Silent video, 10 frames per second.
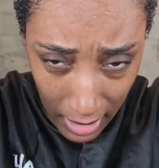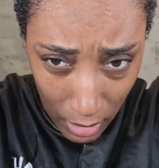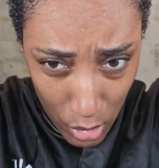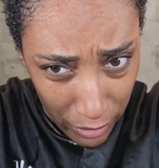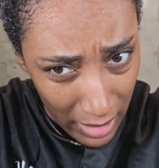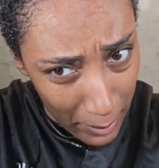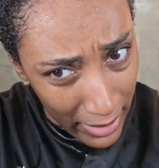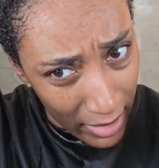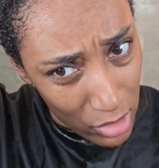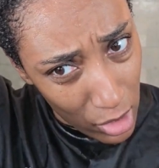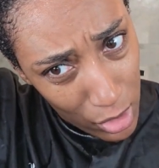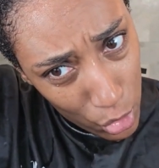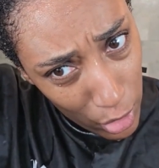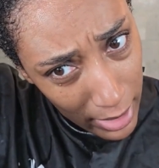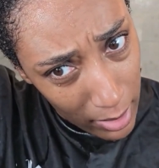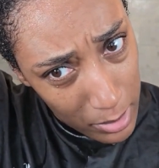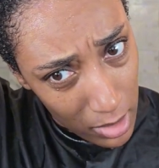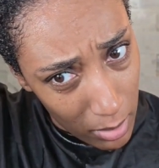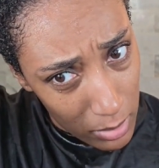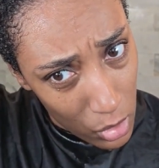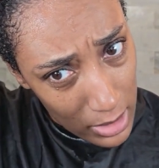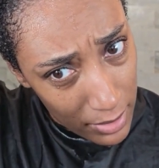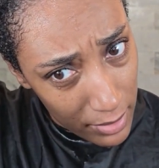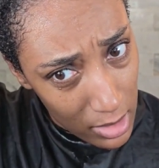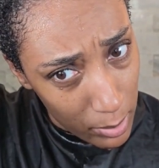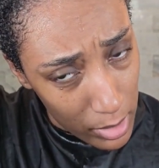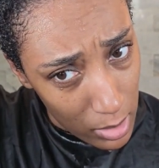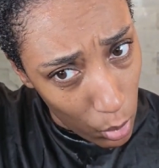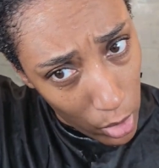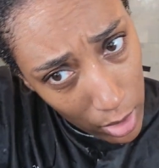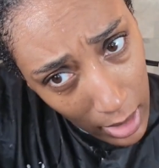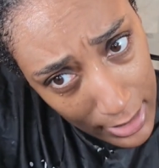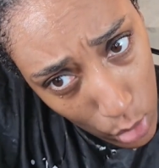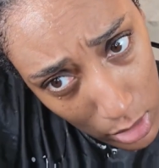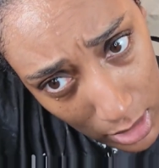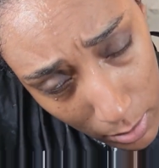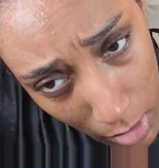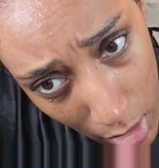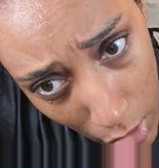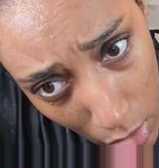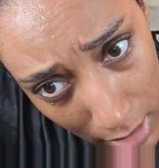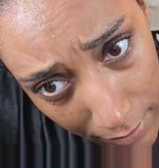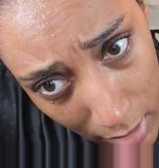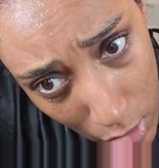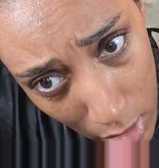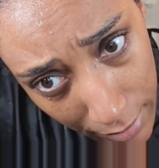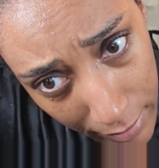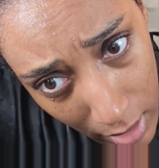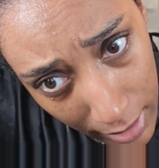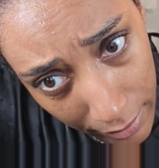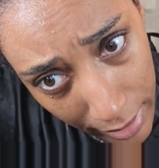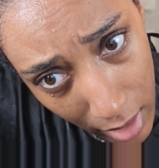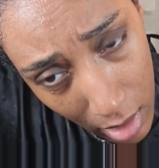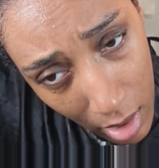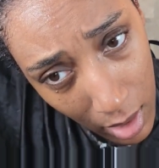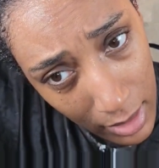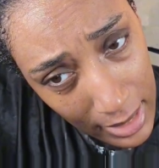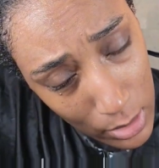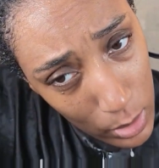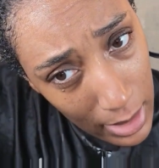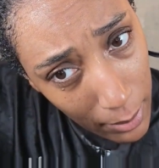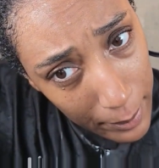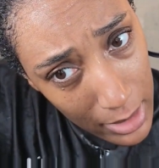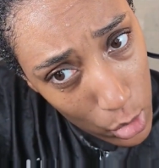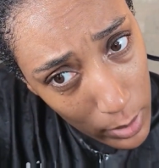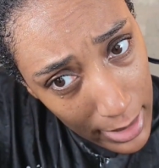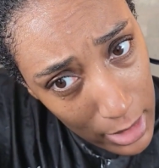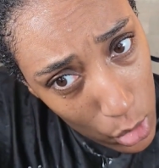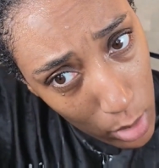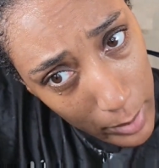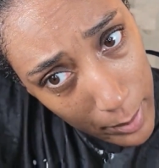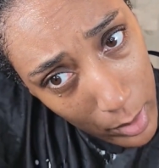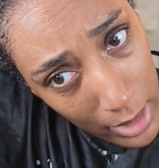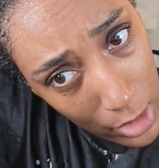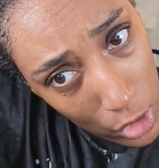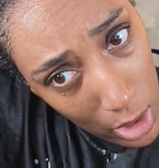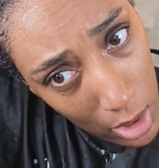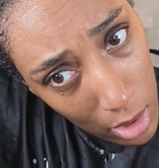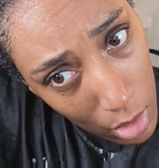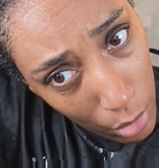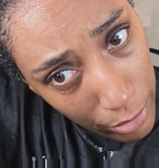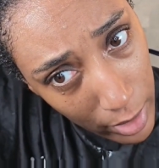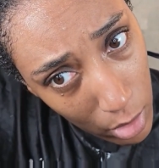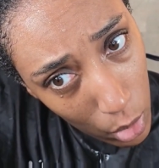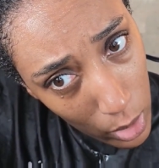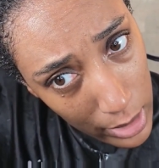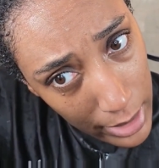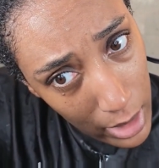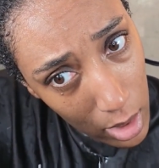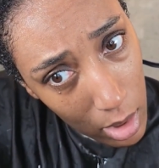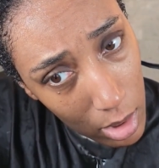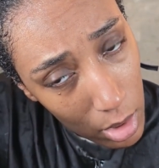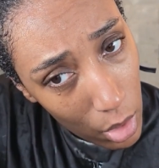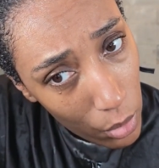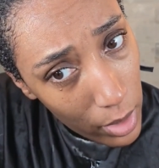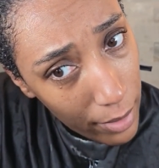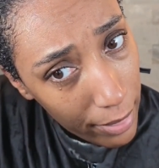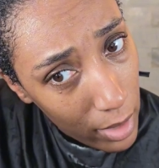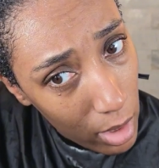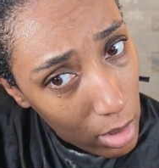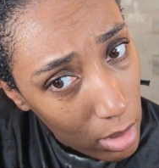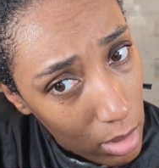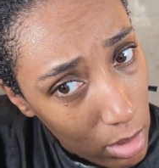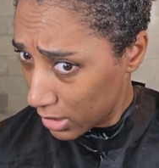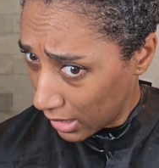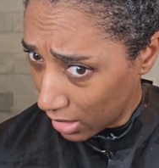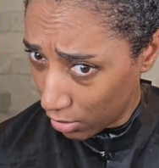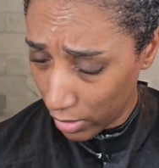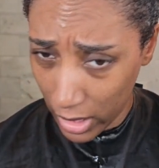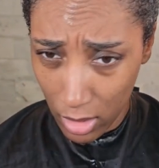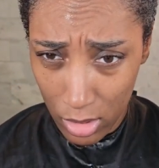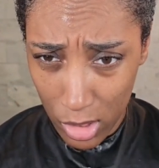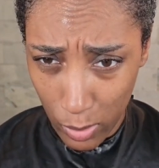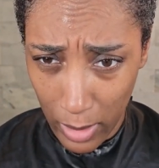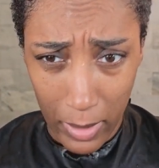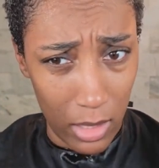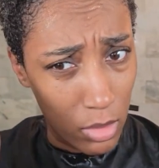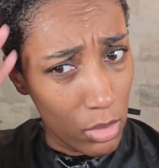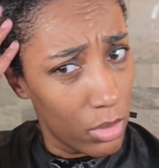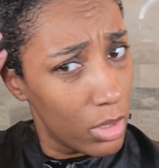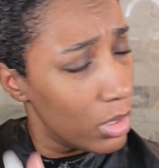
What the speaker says: I also feel like my hair's starting to dry up some. So I definitely need to put some water. I do see some good curl definition, I feel like, right? That's without me doing any sort of manipulation, no finger coiling, no nothing. Just taking a regular spray bottle